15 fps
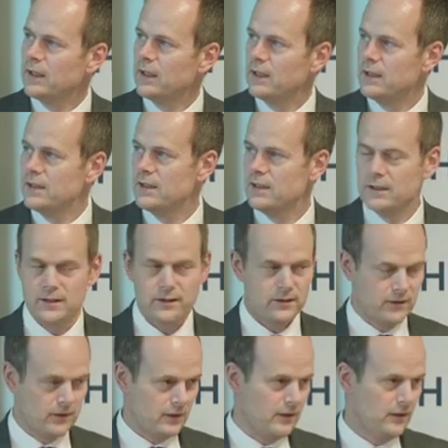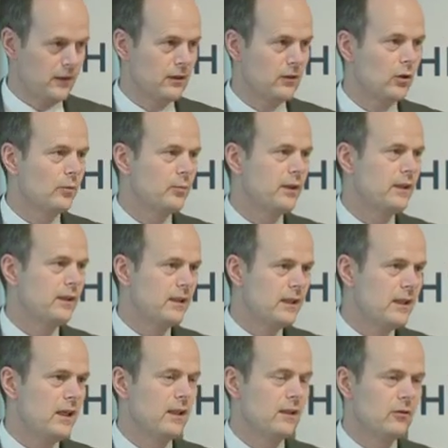is incorporating the
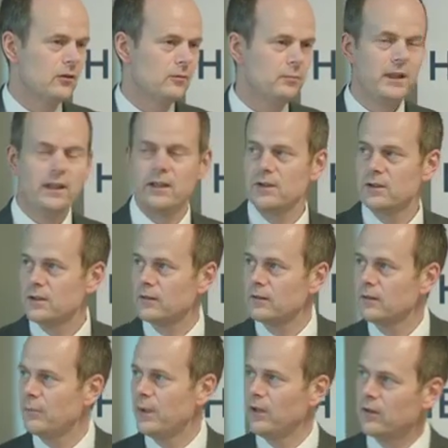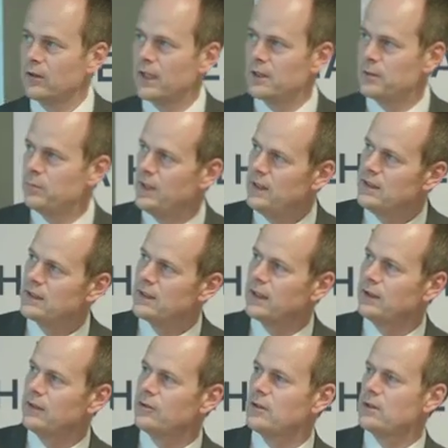GAIN or PRSB
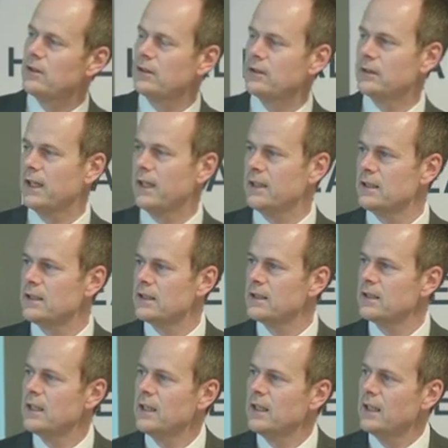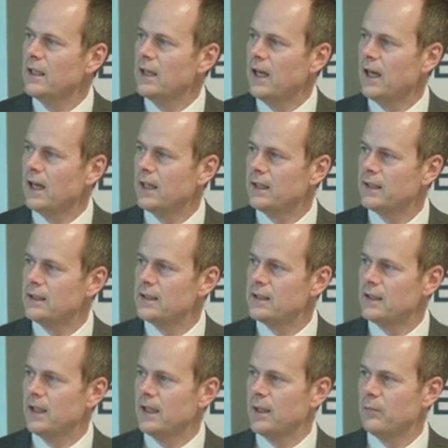standard or guidance, and
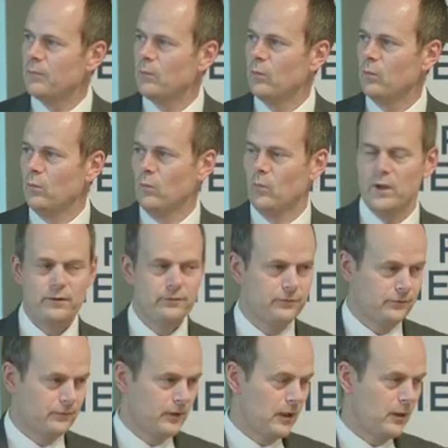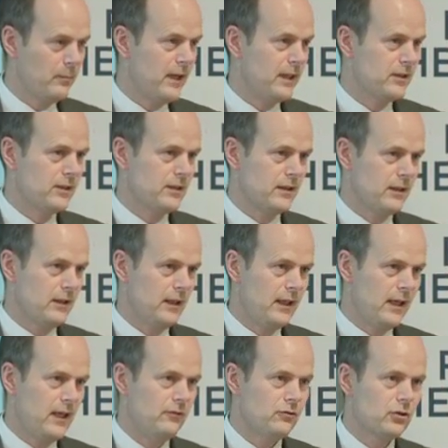we have commenced a
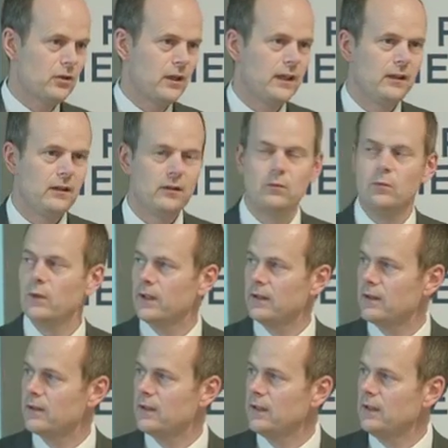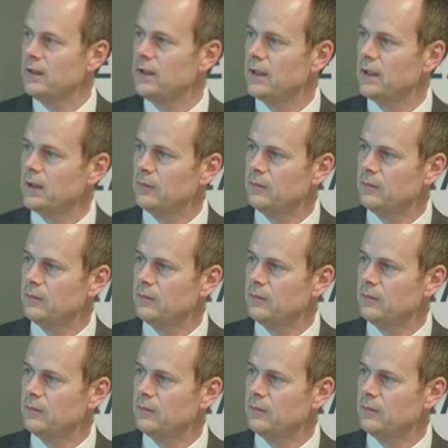live trial with the